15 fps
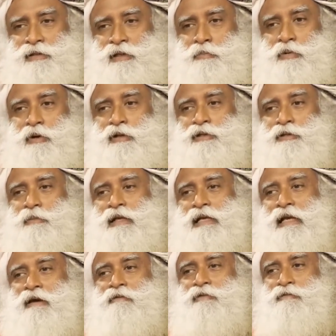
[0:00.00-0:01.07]
approximately
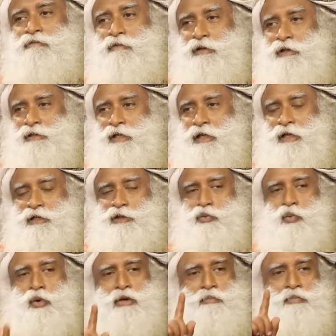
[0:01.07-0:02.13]
every 40 seconds,
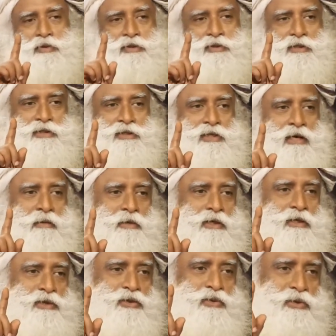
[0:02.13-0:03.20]
one person is
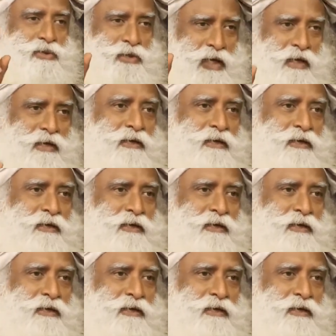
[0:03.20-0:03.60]
committing suicide.